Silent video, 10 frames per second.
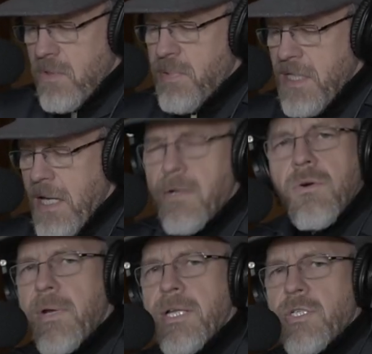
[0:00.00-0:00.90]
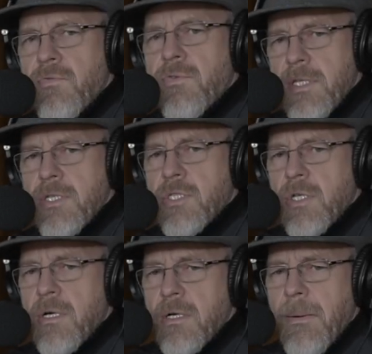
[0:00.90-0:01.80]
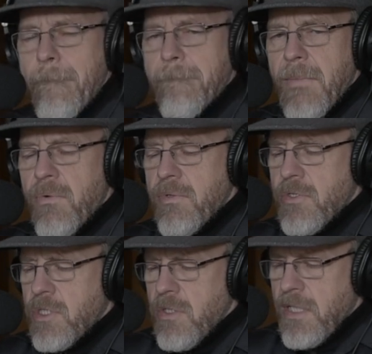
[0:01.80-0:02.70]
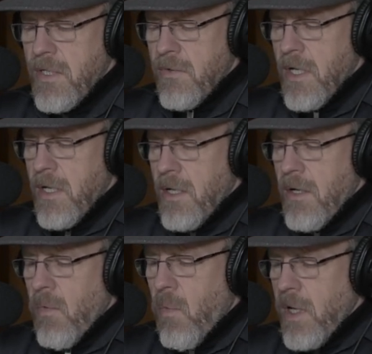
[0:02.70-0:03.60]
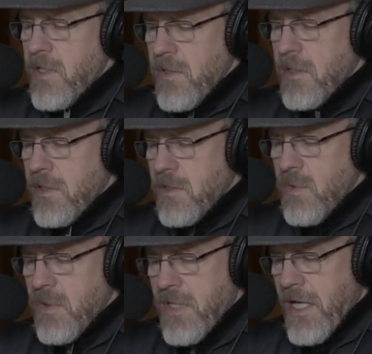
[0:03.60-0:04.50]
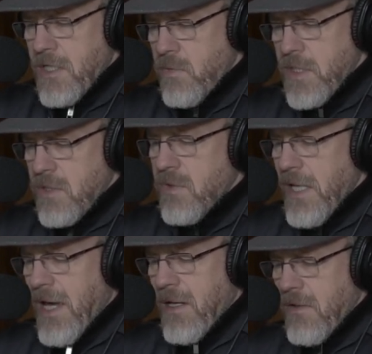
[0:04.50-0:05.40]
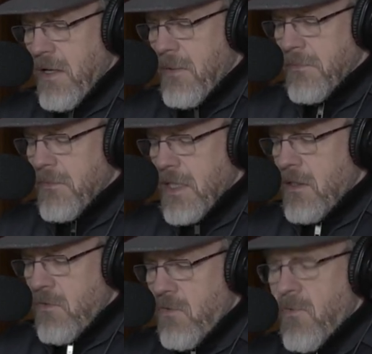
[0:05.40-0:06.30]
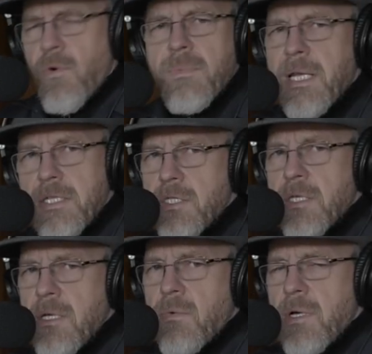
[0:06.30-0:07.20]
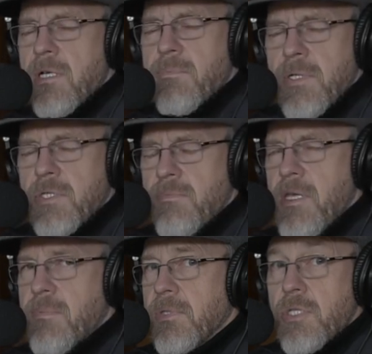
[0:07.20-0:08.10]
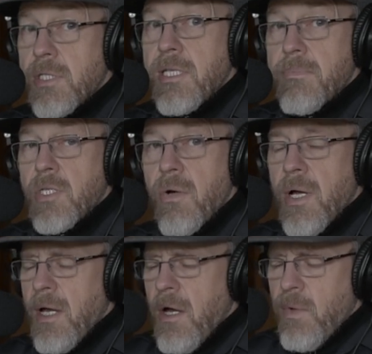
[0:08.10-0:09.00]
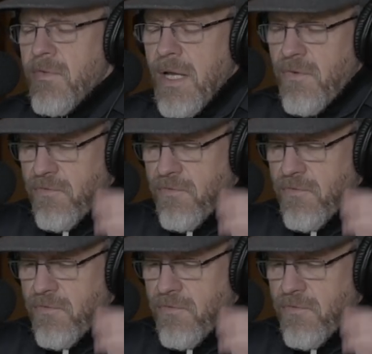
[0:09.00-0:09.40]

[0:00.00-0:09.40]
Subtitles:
the piano arranger for this song. You're in the studio. What are you going to do with that? Because we do that for 4 minutes. We're going to put some people to sleep. So we've got to